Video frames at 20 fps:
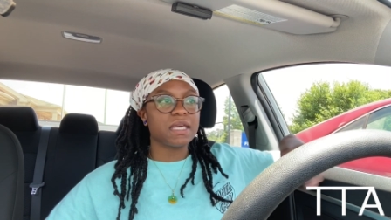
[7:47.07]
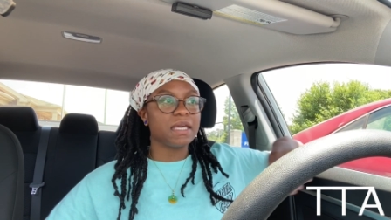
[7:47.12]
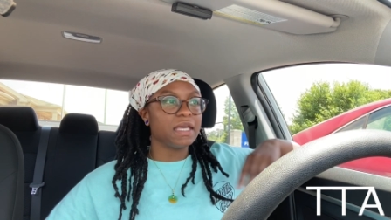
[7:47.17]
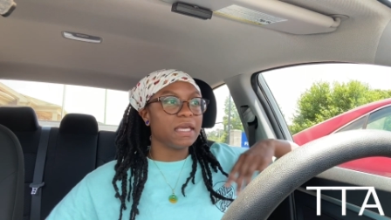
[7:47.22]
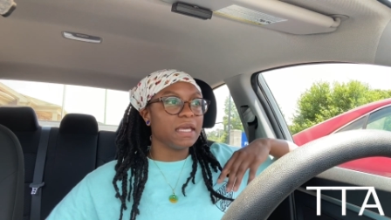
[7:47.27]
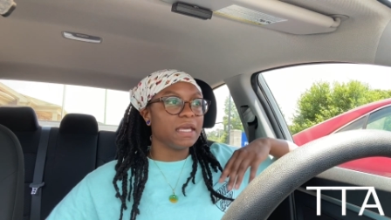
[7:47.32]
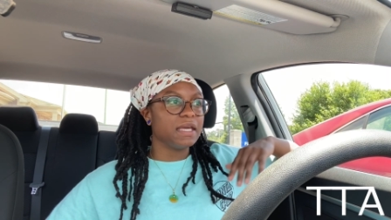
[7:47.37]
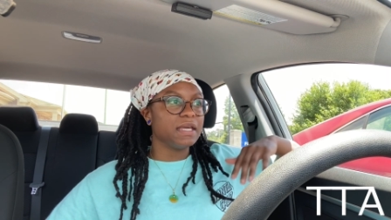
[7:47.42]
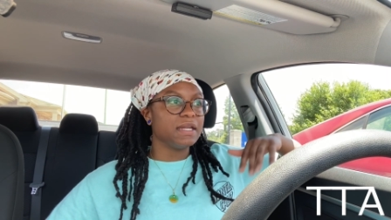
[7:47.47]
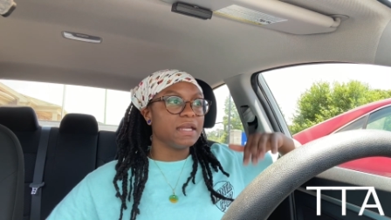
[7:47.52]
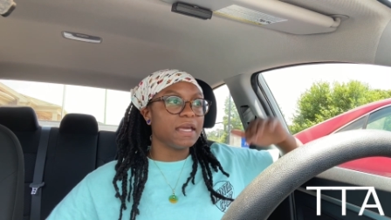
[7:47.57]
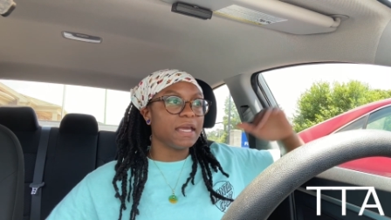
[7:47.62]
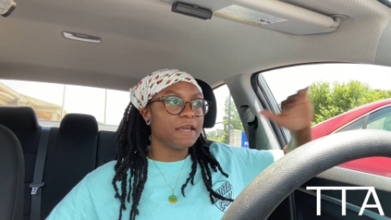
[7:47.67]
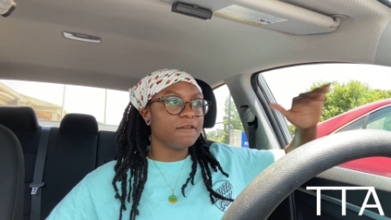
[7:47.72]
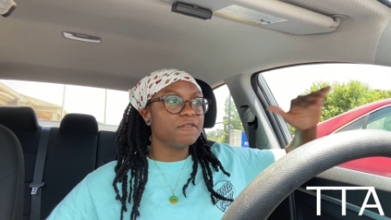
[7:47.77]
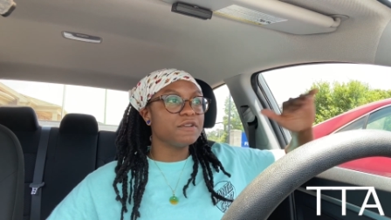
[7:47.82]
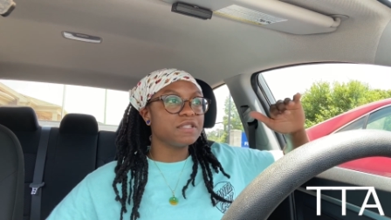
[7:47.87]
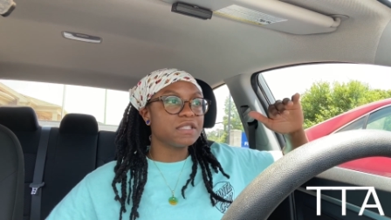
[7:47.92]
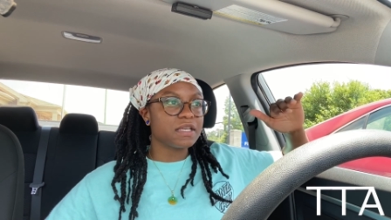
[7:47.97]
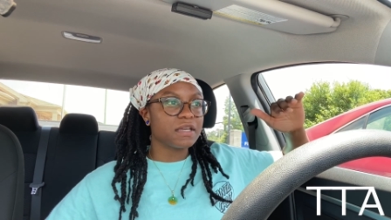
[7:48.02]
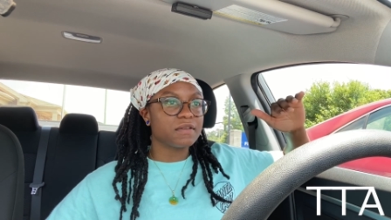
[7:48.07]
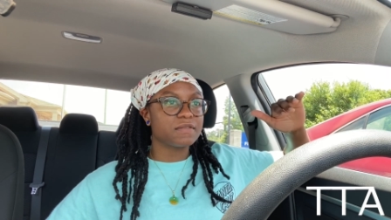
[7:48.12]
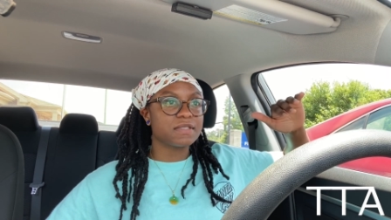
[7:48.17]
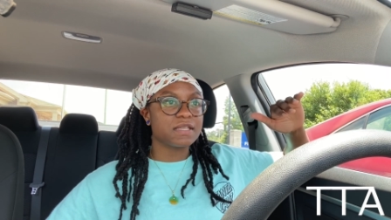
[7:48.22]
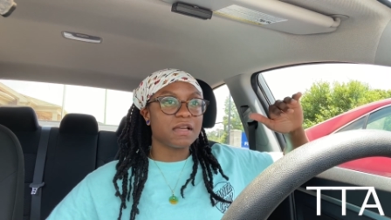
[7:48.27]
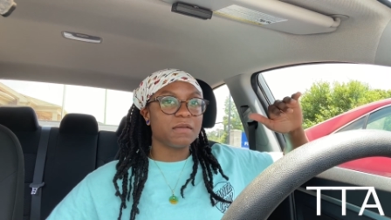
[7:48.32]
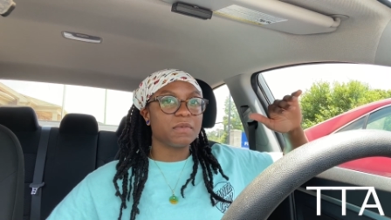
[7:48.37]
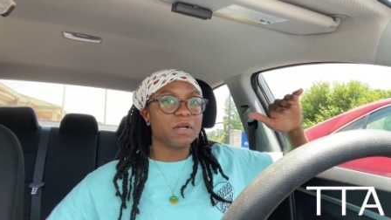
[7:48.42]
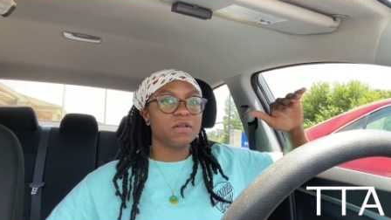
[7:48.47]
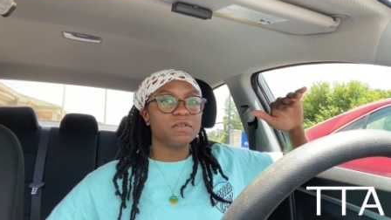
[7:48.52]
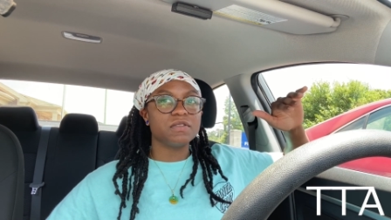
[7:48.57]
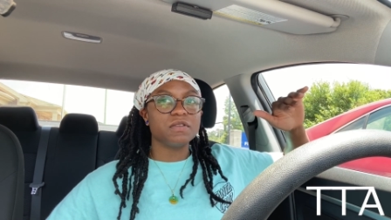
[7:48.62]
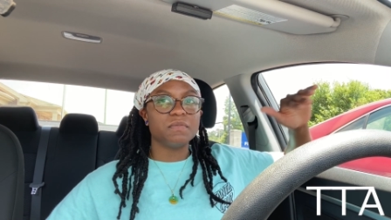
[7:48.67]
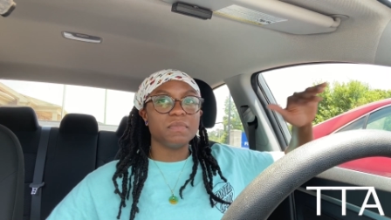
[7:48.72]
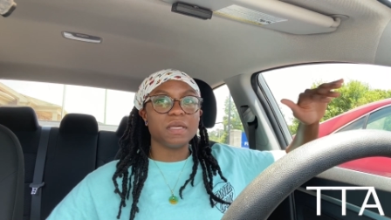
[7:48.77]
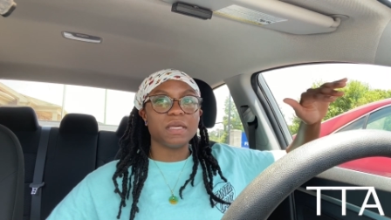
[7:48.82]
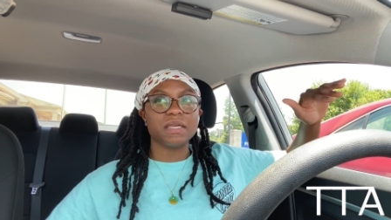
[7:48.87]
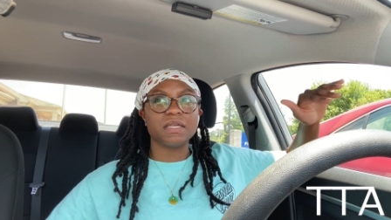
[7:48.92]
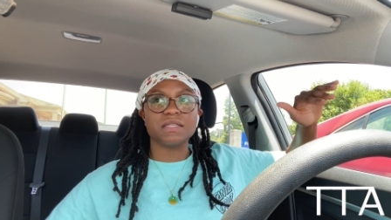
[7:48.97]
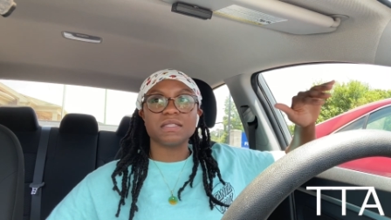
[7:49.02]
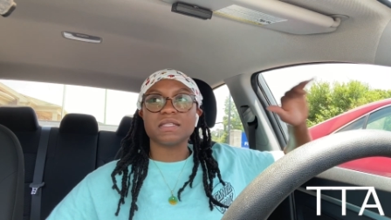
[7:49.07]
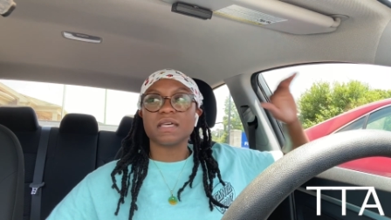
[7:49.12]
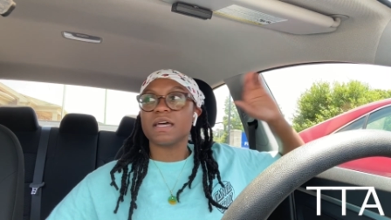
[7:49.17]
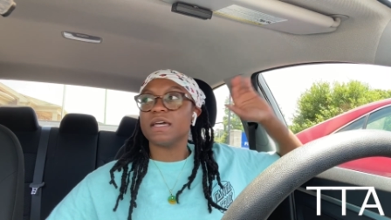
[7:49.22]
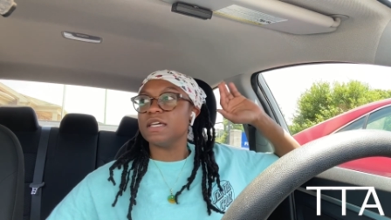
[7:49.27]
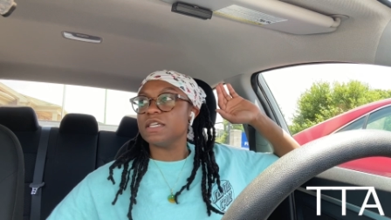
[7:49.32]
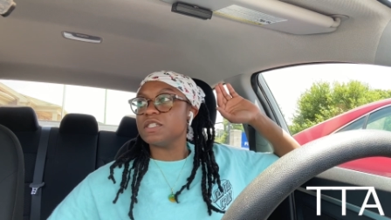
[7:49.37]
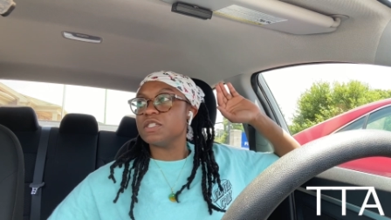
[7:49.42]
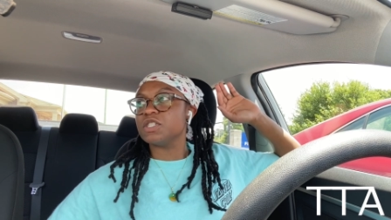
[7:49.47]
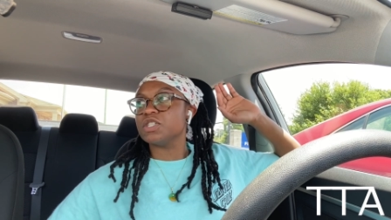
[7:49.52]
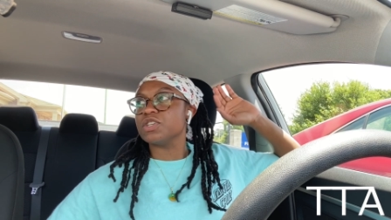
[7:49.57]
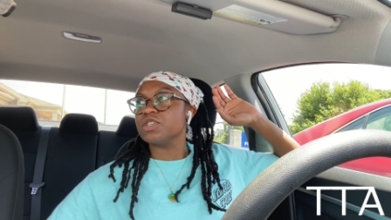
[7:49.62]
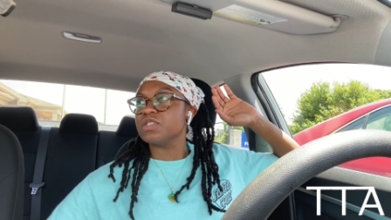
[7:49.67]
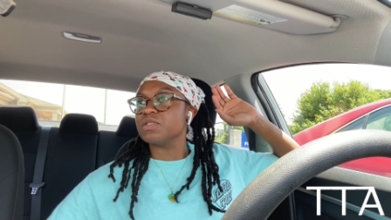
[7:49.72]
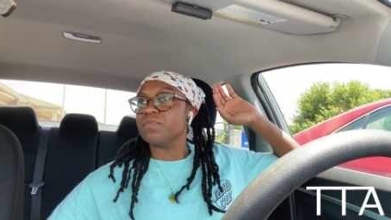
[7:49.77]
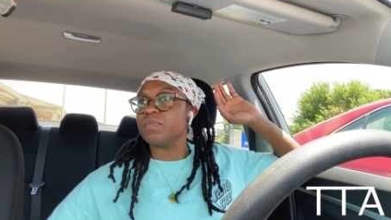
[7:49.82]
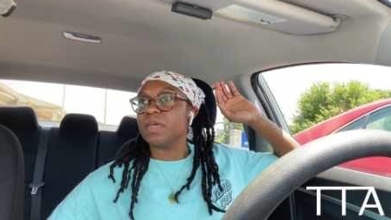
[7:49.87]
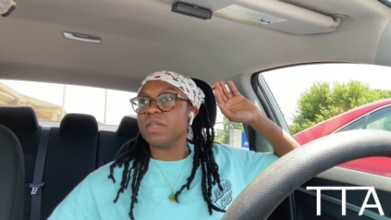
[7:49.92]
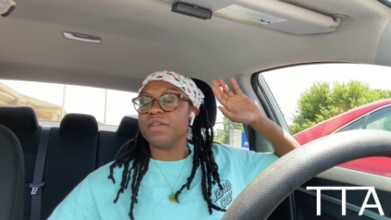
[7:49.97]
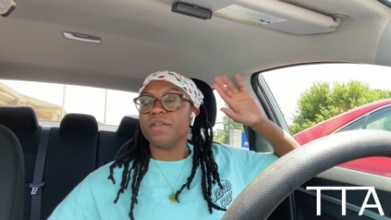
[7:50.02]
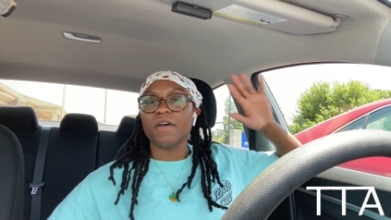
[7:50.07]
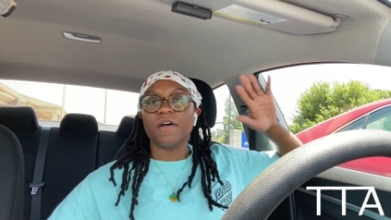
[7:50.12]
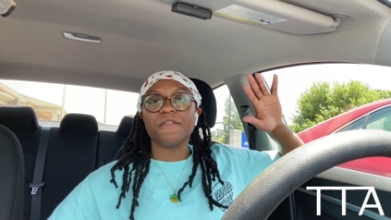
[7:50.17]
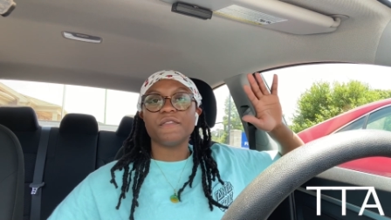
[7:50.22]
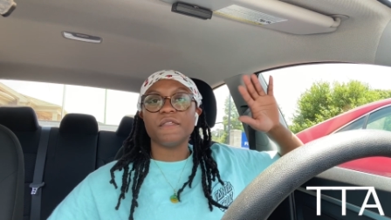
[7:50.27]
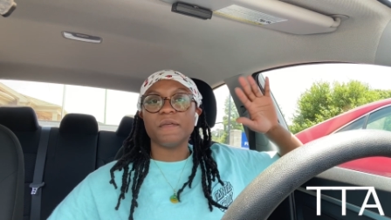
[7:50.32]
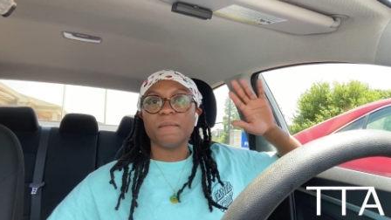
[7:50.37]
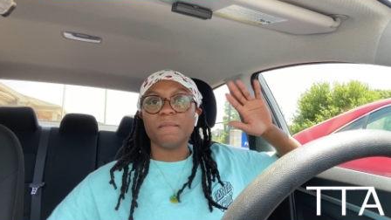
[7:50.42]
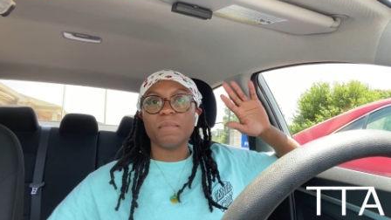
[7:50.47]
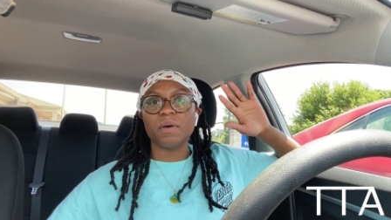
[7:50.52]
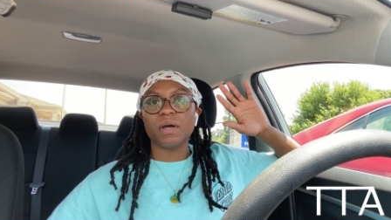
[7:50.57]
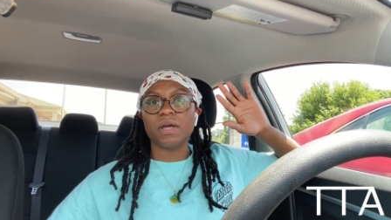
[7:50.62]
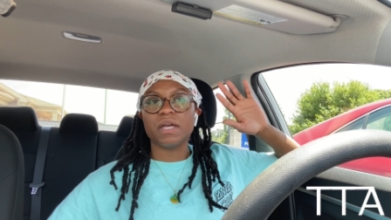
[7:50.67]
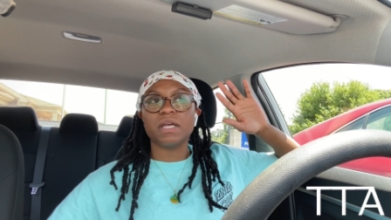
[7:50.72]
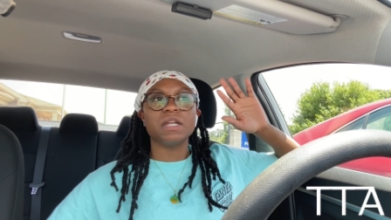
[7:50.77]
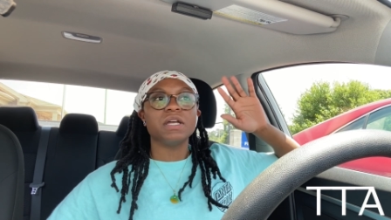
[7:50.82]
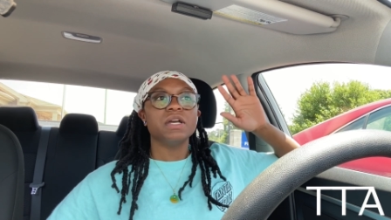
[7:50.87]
And every single time I go to Ben's, it's just been nothing but